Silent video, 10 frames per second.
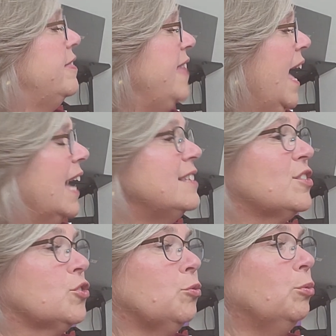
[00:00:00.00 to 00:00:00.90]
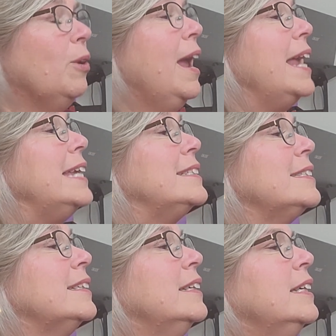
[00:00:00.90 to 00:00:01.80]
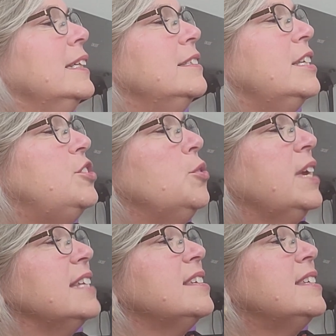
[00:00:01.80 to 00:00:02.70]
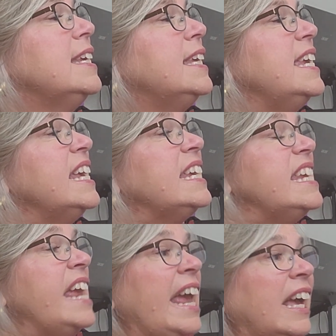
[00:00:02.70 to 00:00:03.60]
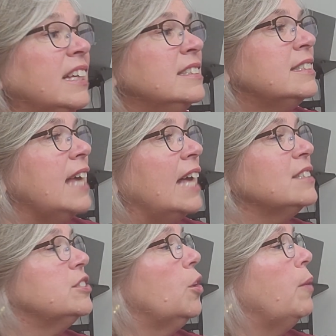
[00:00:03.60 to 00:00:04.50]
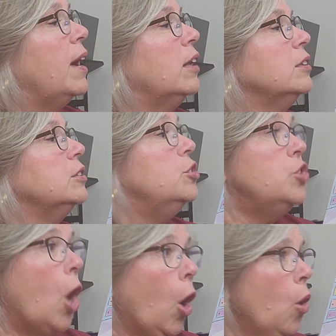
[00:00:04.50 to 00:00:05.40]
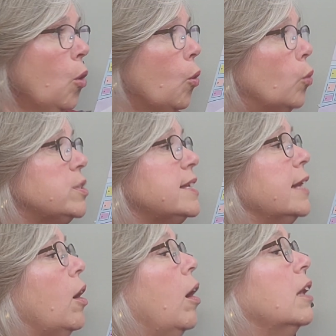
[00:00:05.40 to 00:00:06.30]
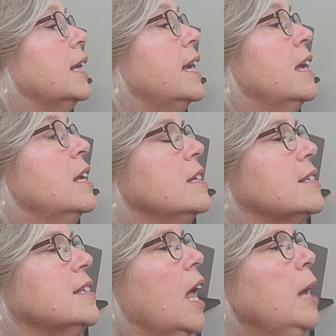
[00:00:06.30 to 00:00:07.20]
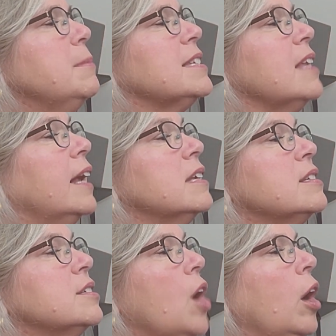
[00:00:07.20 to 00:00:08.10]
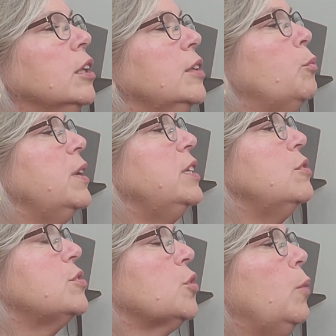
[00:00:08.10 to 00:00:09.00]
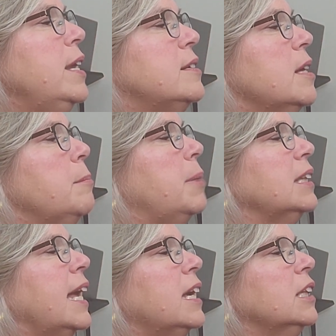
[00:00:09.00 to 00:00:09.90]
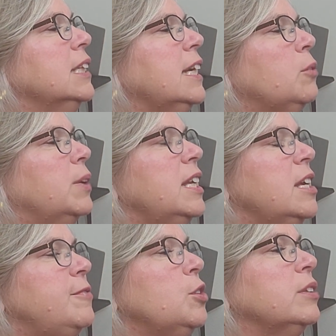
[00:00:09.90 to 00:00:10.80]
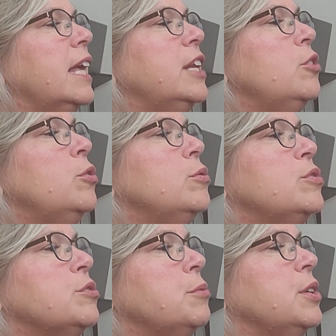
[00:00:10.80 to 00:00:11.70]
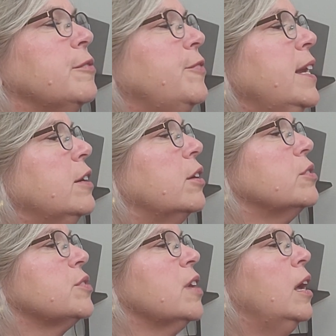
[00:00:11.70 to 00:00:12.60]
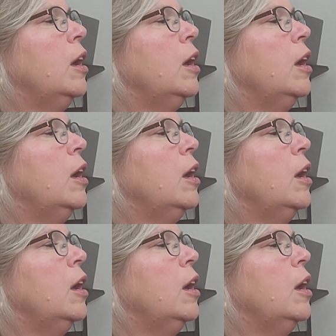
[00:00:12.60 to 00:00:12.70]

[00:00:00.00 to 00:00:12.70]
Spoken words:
That's great. Did you get sticky, icky hands? Asked Noelle. No, said Holly. Slime is like a solid when you squeeze it, but like a liquid if you let it ooze through your fingers.